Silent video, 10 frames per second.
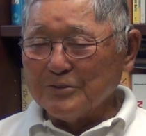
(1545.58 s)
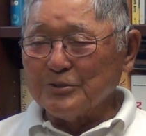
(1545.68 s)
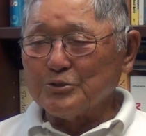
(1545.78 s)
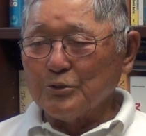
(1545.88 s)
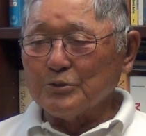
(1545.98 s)

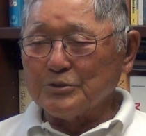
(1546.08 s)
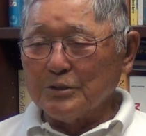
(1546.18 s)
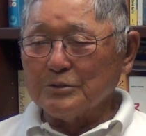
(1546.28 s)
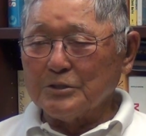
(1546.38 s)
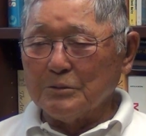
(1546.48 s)

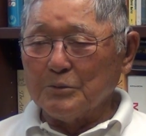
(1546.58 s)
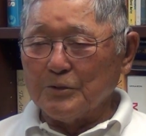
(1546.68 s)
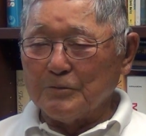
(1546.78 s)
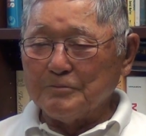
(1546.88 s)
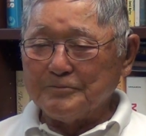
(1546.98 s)

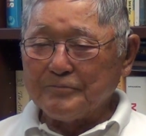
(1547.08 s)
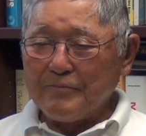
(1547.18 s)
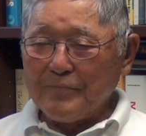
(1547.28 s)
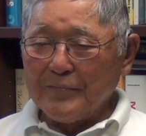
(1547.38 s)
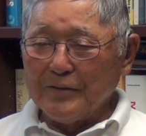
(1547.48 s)
similar,
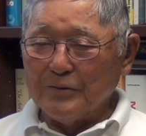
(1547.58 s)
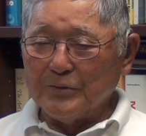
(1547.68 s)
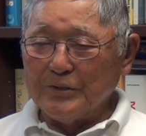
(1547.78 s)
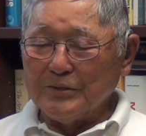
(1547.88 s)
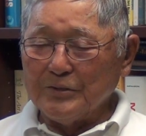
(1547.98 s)

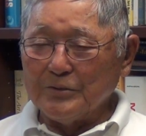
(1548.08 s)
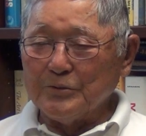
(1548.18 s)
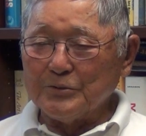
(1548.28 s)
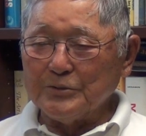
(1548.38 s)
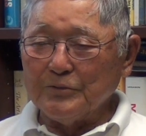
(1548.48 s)
only in the
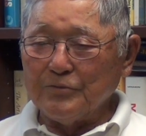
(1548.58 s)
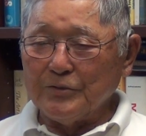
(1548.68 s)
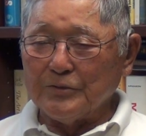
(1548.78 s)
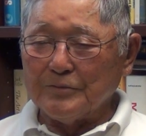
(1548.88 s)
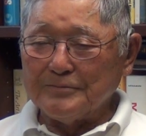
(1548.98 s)
nursing
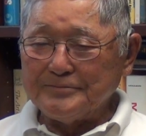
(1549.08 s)
field.